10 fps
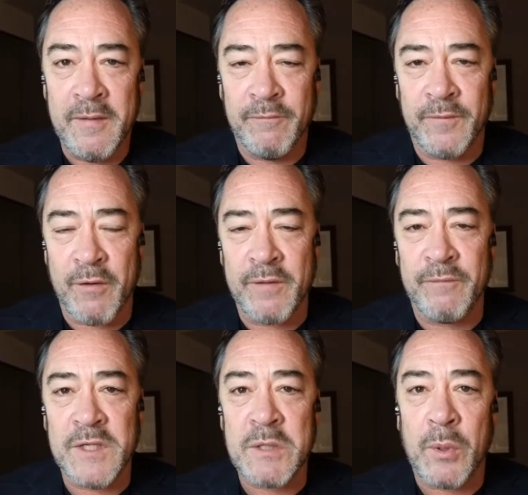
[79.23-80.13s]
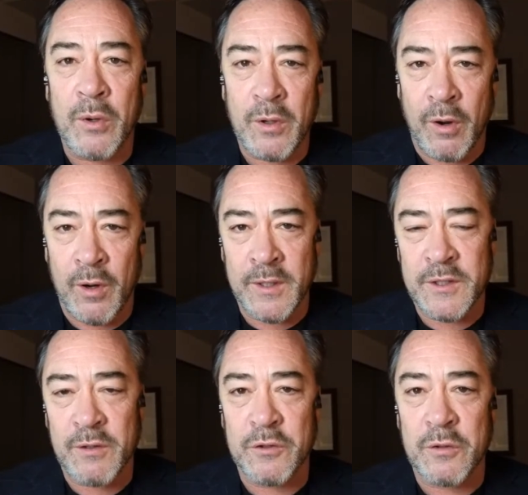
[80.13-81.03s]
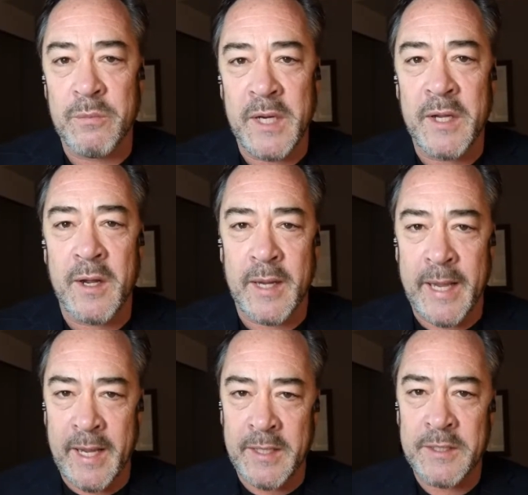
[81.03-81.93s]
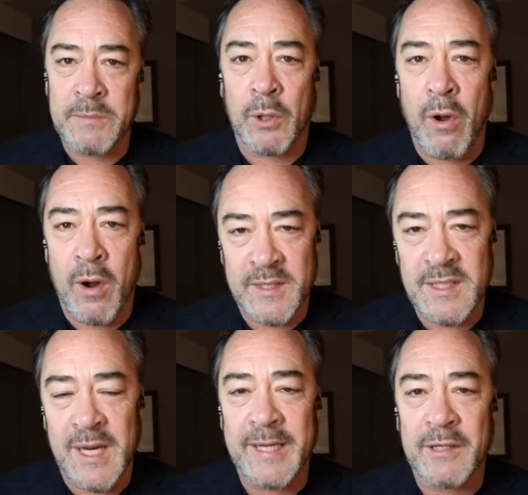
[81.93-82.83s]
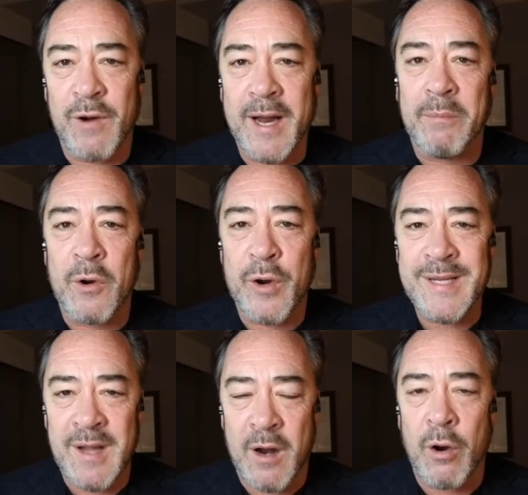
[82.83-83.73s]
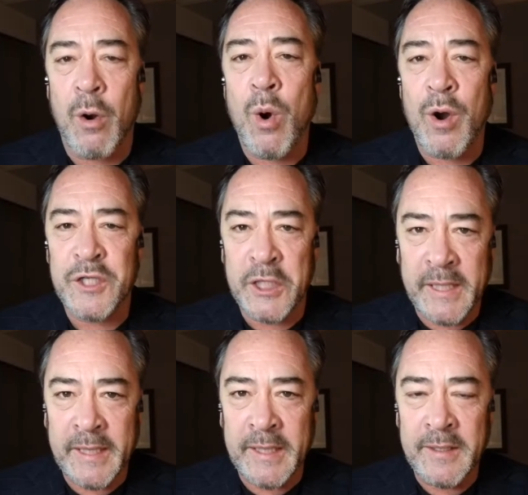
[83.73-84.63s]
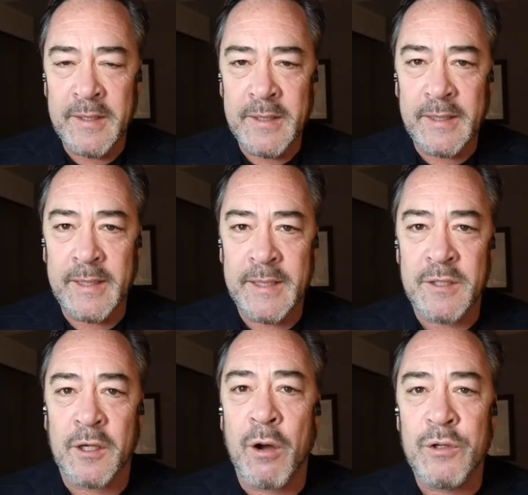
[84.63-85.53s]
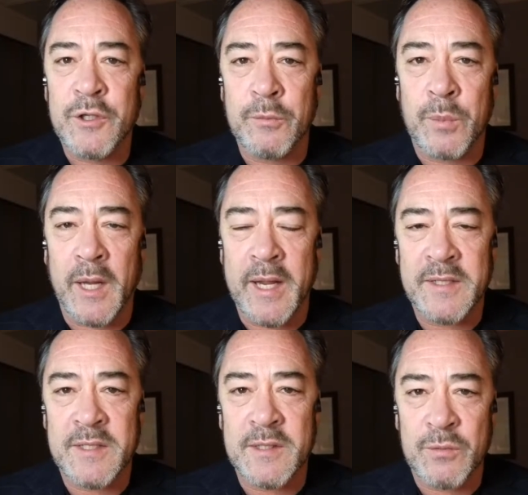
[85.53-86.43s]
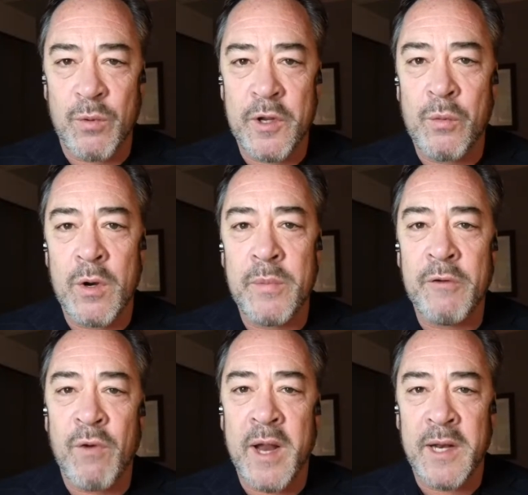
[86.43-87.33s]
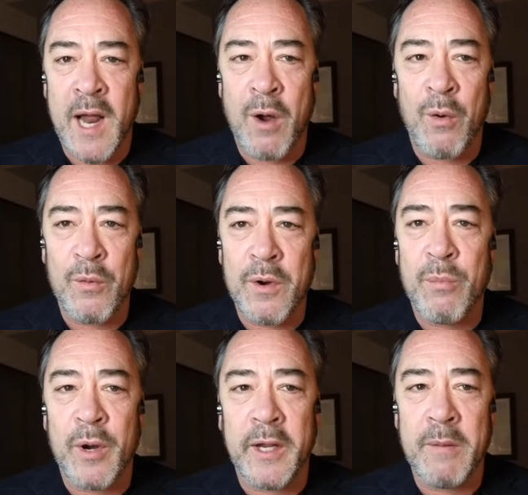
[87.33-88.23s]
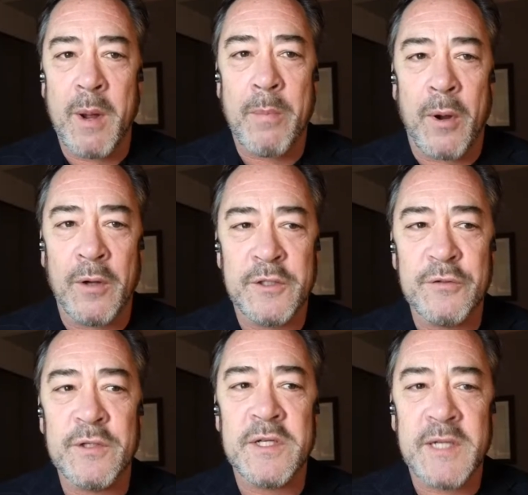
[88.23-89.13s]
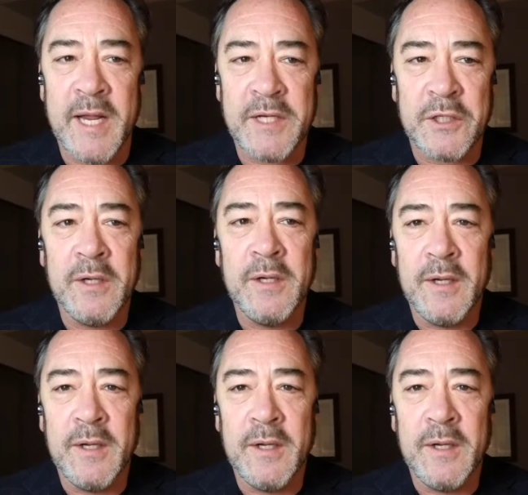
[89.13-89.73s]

very visible on social media, and his blog site, craigmurray.org, is a go-to place. It's where you want to be right now. I want to bring him up onto the stage